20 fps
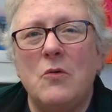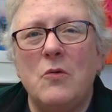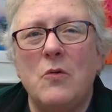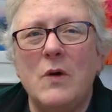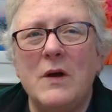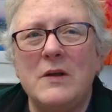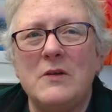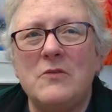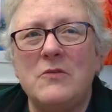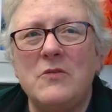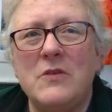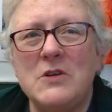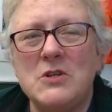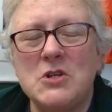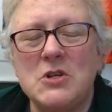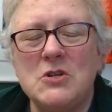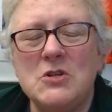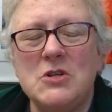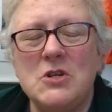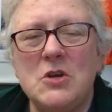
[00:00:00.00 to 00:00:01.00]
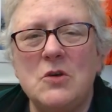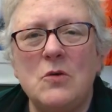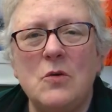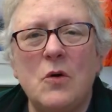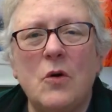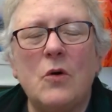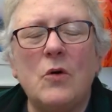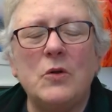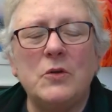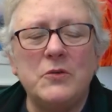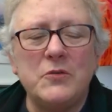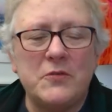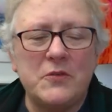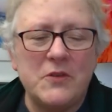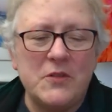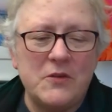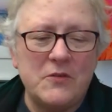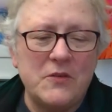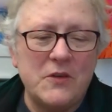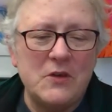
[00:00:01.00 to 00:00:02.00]
What vision do you hold
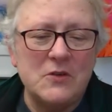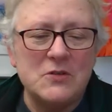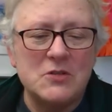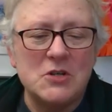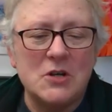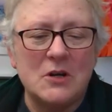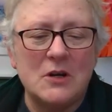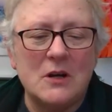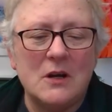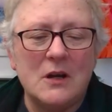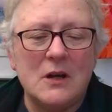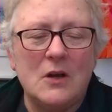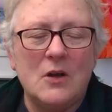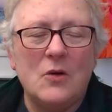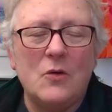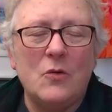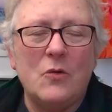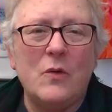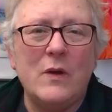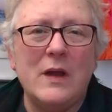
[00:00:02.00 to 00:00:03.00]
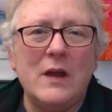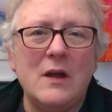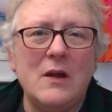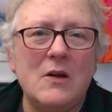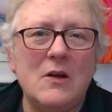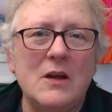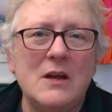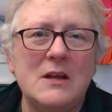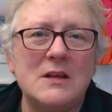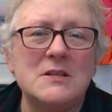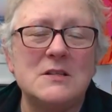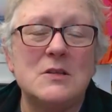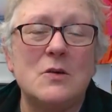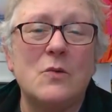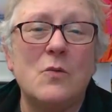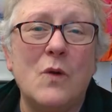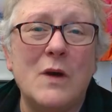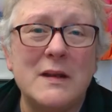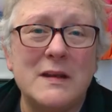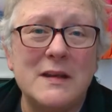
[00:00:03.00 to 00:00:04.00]
for the future? Where is the
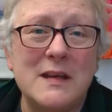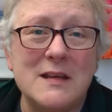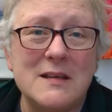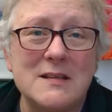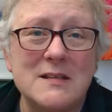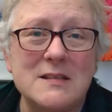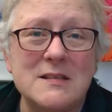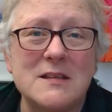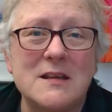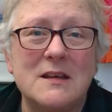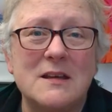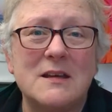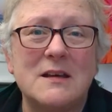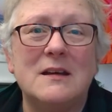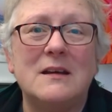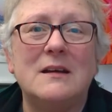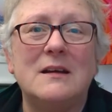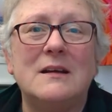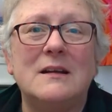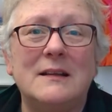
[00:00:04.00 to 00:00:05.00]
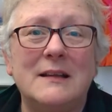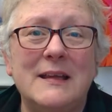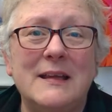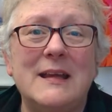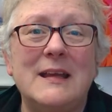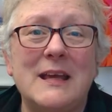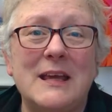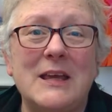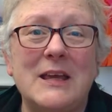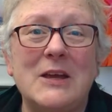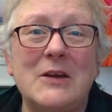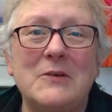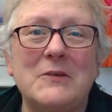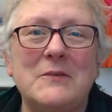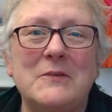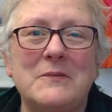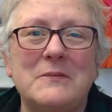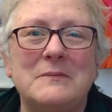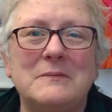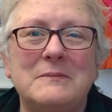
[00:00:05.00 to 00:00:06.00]
oneness leading you?
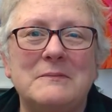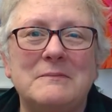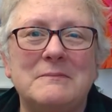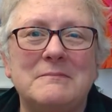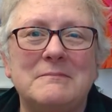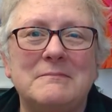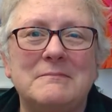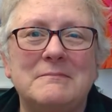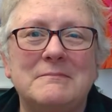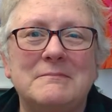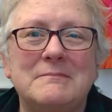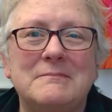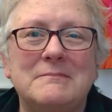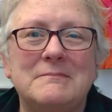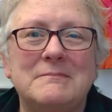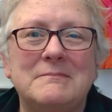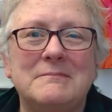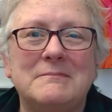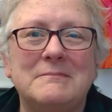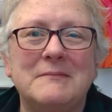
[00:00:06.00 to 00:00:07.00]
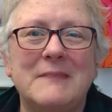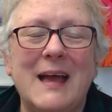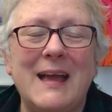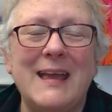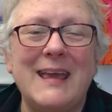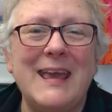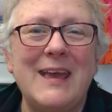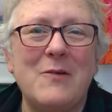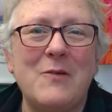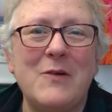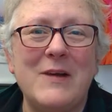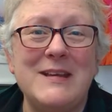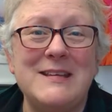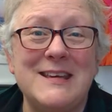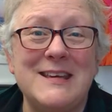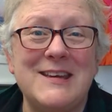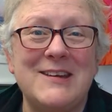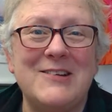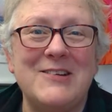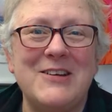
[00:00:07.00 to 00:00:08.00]
I can't wait
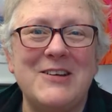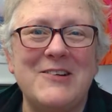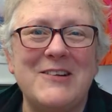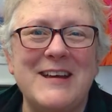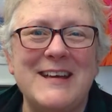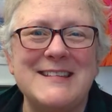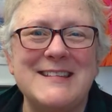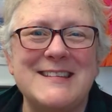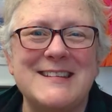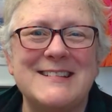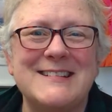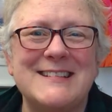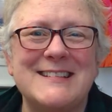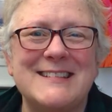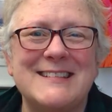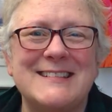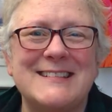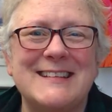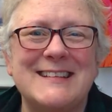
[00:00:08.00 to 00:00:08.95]
to hear your answers.